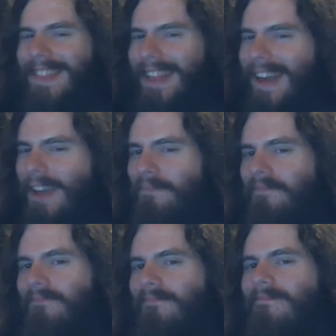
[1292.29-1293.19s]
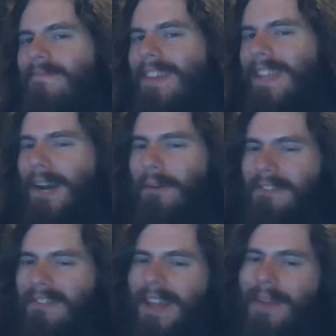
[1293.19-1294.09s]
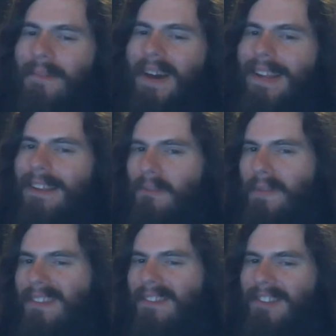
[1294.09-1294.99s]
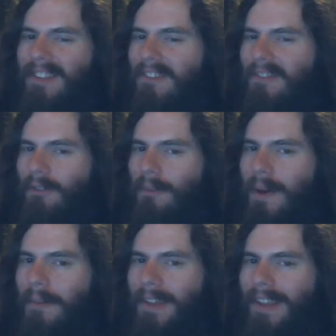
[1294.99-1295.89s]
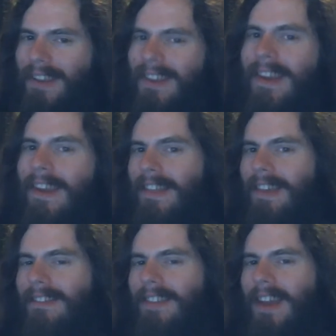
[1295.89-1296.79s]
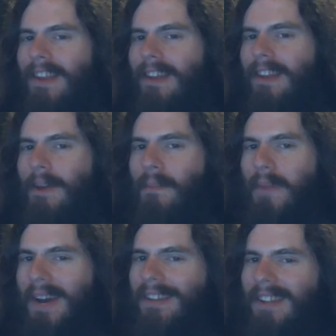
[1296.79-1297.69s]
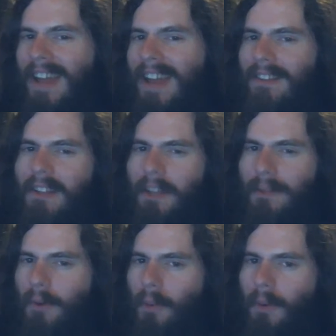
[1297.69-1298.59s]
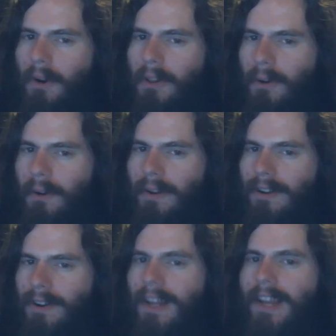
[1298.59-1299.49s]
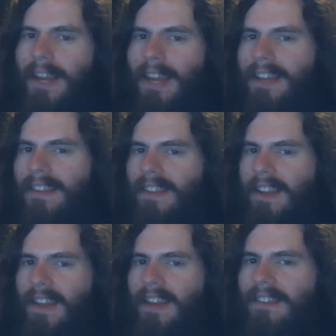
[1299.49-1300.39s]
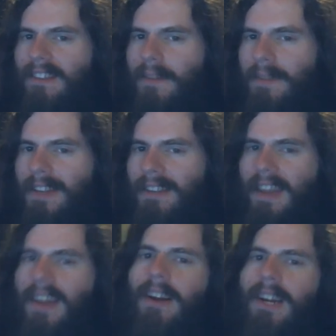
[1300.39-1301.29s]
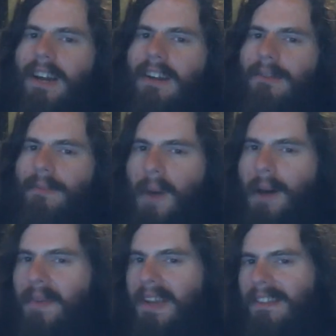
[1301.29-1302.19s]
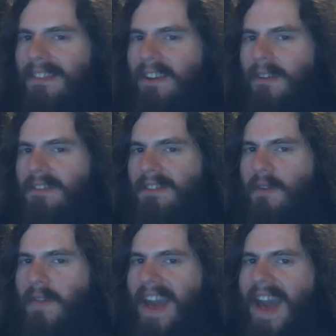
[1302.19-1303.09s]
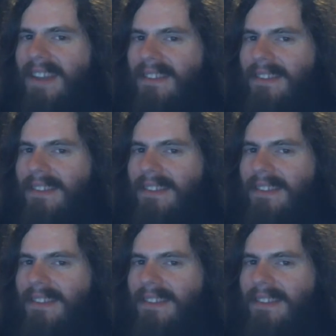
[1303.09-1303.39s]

like that I was saying Biden is basically just a Republican, they said Biden has a liberal world order and he's he's coming to take our guns. Republicans don't do that.